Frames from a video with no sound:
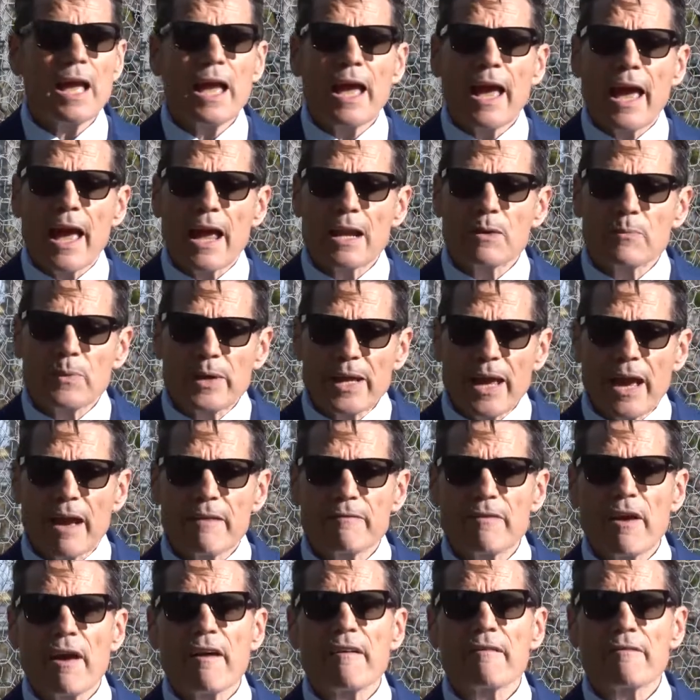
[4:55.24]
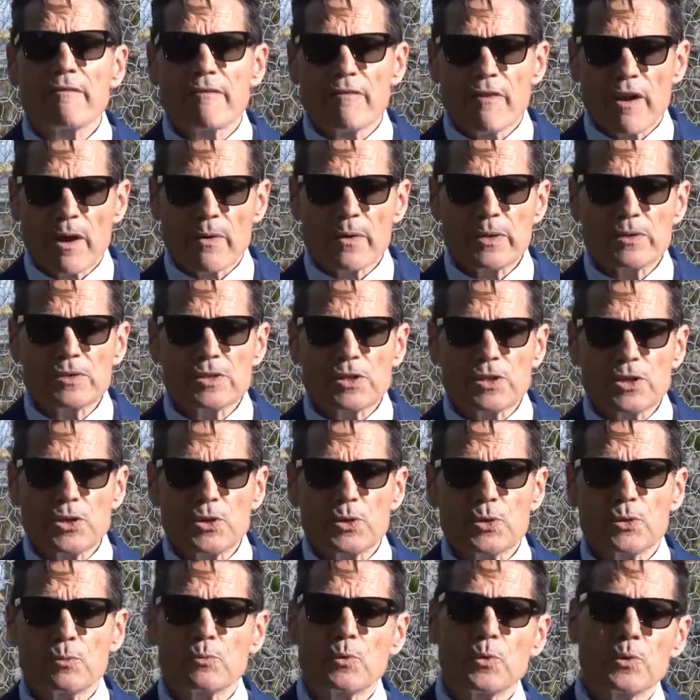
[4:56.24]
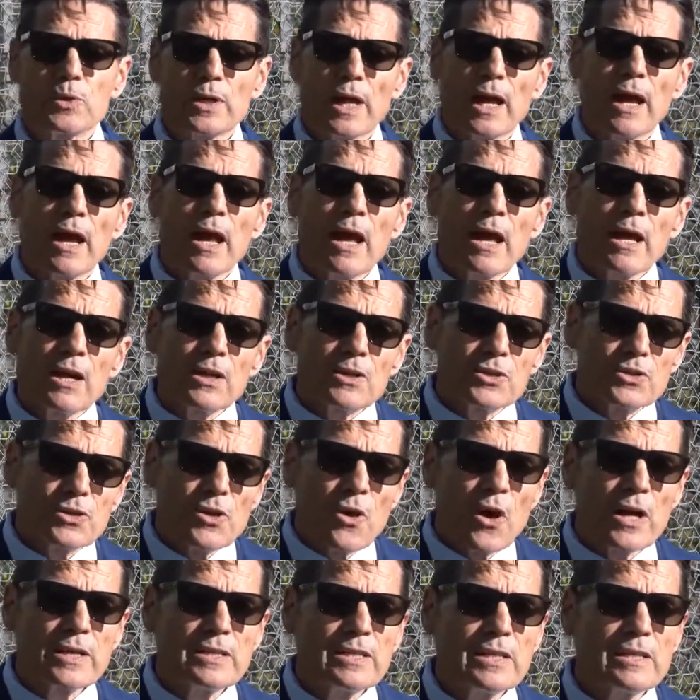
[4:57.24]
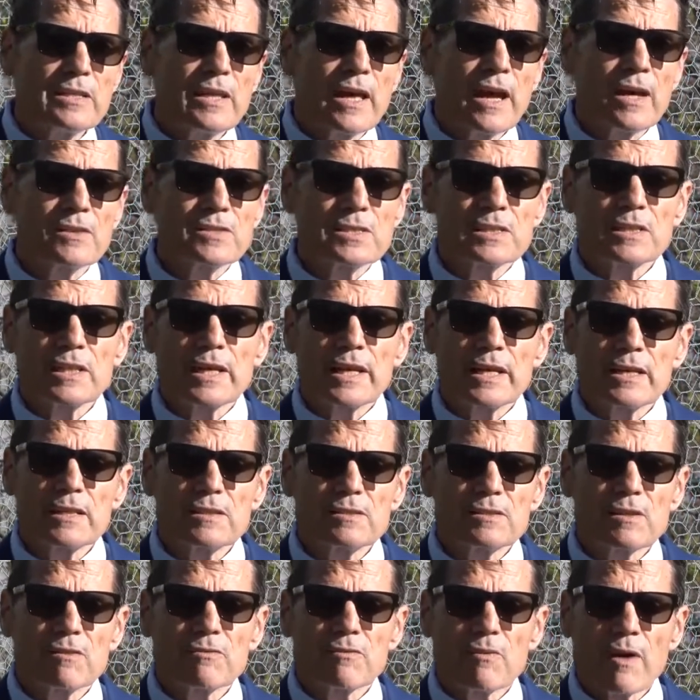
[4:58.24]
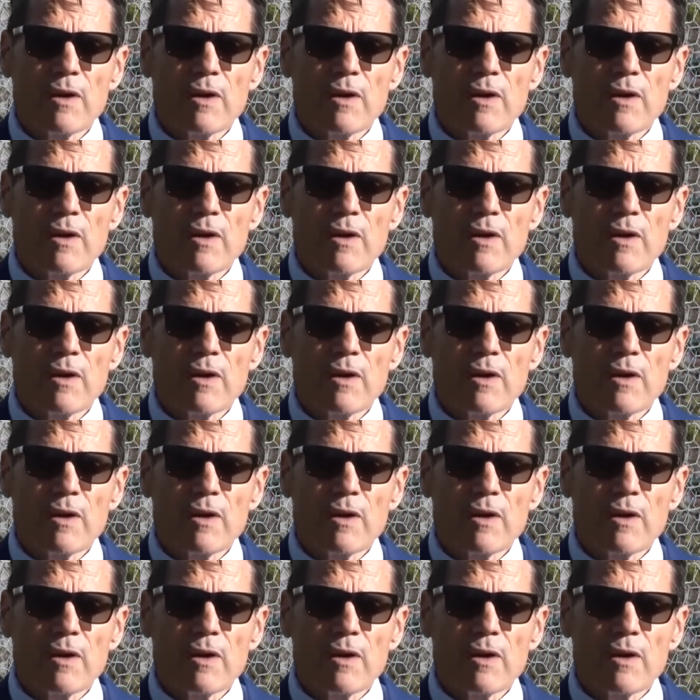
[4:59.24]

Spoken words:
and we have very secure water. 90,000 litres of